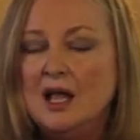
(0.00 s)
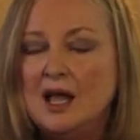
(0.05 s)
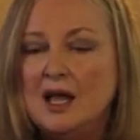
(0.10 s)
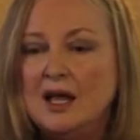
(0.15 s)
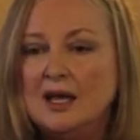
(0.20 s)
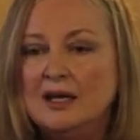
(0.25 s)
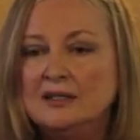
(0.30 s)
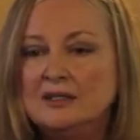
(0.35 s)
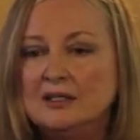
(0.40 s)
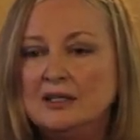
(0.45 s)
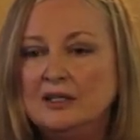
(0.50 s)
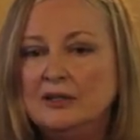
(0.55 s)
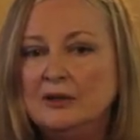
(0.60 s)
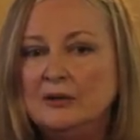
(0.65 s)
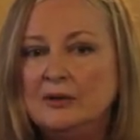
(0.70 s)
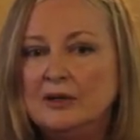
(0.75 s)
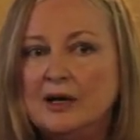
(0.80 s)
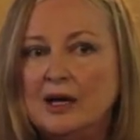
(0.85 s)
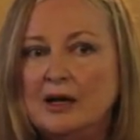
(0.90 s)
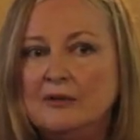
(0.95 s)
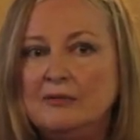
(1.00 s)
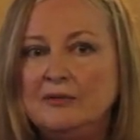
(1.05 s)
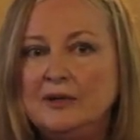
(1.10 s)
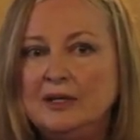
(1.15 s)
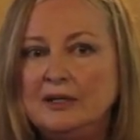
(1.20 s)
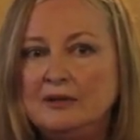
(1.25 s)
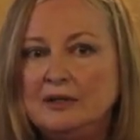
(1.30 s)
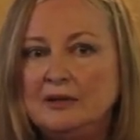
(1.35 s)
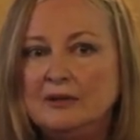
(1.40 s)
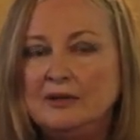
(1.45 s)
And, you know,
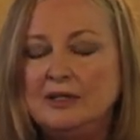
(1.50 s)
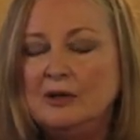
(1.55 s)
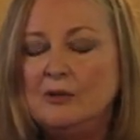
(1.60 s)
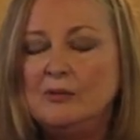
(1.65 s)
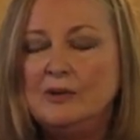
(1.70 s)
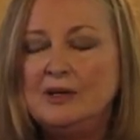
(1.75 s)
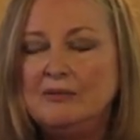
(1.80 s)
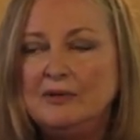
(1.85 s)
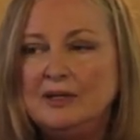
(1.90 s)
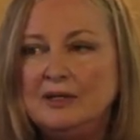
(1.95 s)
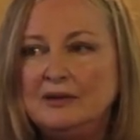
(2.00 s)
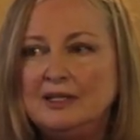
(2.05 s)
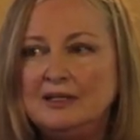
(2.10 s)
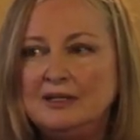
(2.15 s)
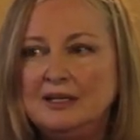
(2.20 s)
we really